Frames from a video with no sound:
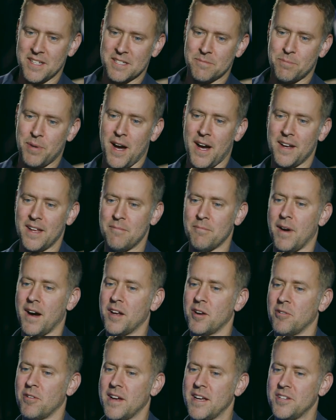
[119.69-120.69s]
pot in
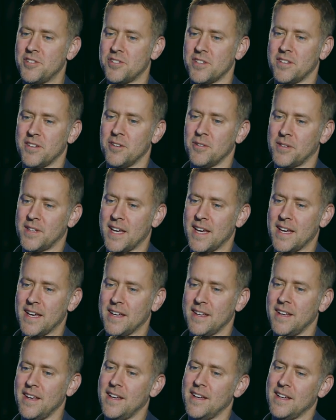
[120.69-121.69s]
moderation
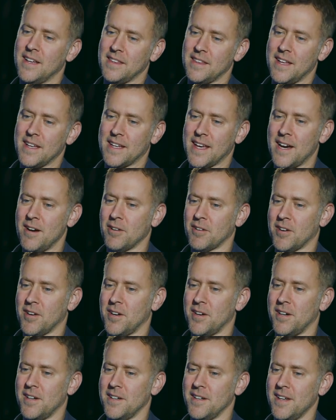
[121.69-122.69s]
okay like
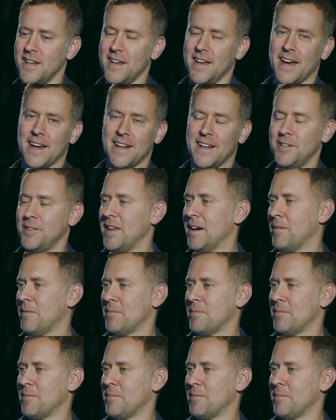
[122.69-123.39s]
alcohol and i knew that one